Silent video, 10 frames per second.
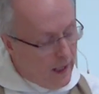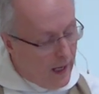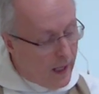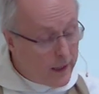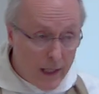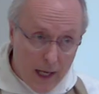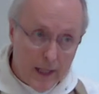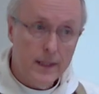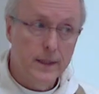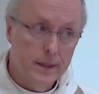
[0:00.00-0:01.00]
And
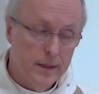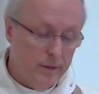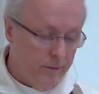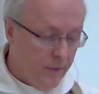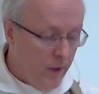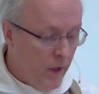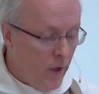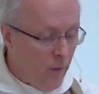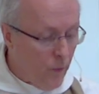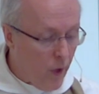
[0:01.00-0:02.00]
yes,
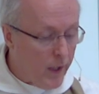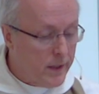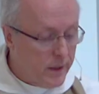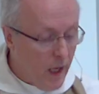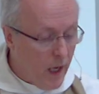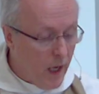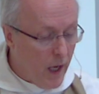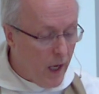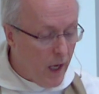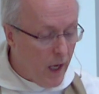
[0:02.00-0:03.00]
for our staff on
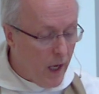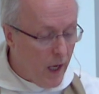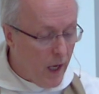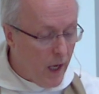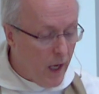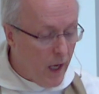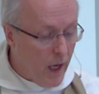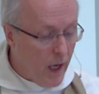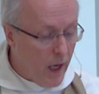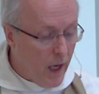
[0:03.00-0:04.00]

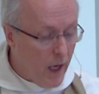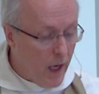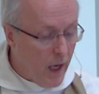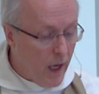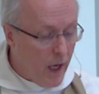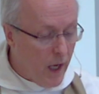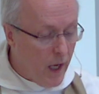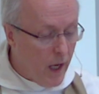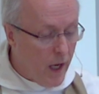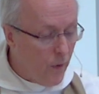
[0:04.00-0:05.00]
contracts, because
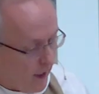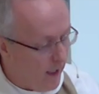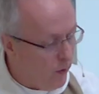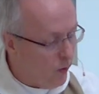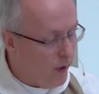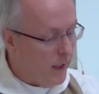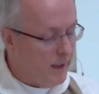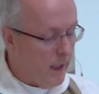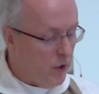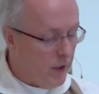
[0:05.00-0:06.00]
these outside
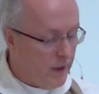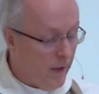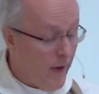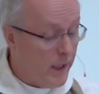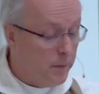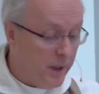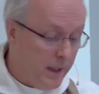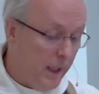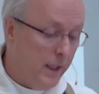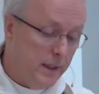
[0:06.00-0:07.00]
organisations have
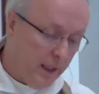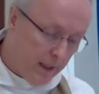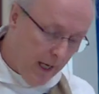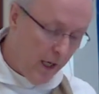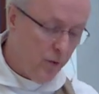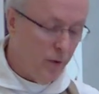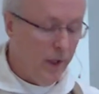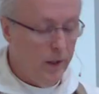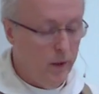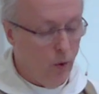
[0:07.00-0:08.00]
expertise in
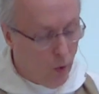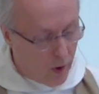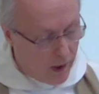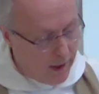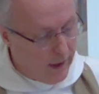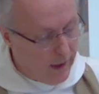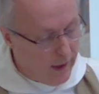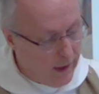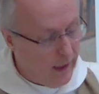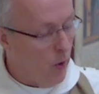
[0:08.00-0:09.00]
catering or cleaning
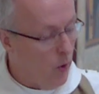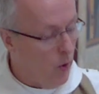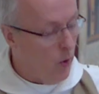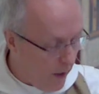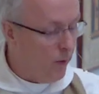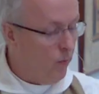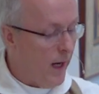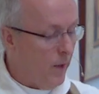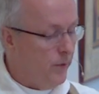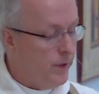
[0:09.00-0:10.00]
or caring for the
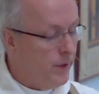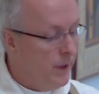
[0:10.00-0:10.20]
grounds,